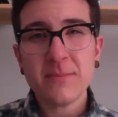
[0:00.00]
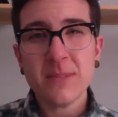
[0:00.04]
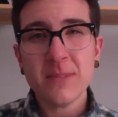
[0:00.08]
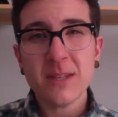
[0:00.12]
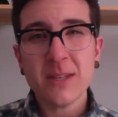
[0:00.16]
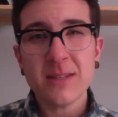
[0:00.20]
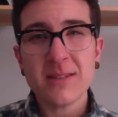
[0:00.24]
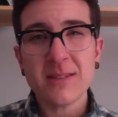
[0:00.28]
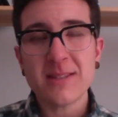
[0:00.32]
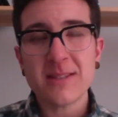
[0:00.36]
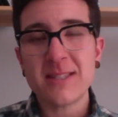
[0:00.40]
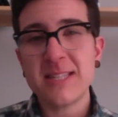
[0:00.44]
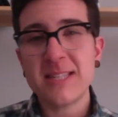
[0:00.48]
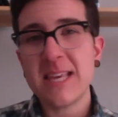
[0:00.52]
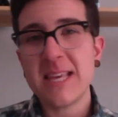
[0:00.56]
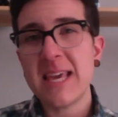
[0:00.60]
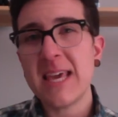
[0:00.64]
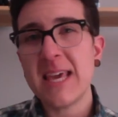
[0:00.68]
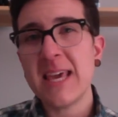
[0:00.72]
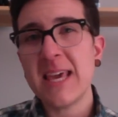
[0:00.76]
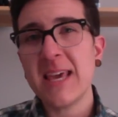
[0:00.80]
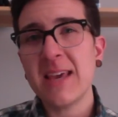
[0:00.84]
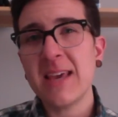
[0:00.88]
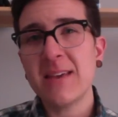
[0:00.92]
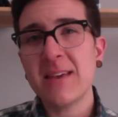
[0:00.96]

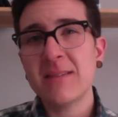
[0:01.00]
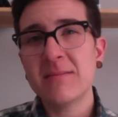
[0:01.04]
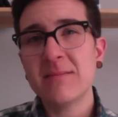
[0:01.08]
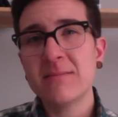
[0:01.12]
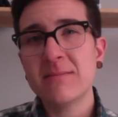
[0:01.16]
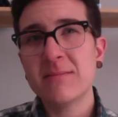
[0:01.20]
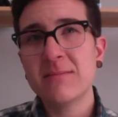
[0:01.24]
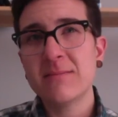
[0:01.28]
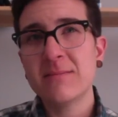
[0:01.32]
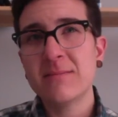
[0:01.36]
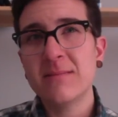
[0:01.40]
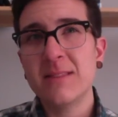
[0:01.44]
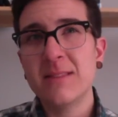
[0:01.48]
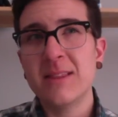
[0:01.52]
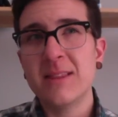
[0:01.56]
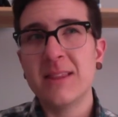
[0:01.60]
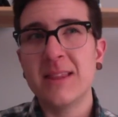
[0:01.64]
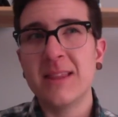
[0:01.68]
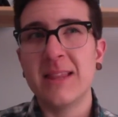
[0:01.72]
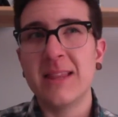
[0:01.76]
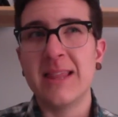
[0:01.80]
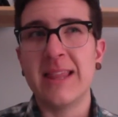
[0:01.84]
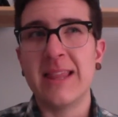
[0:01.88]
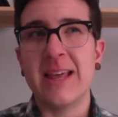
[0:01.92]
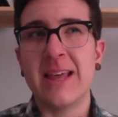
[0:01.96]
see
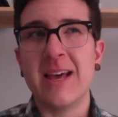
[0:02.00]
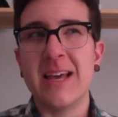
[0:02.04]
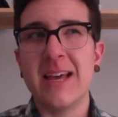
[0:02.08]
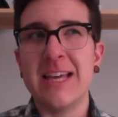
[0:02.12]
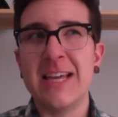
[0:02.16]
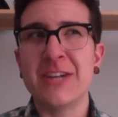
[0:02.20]
the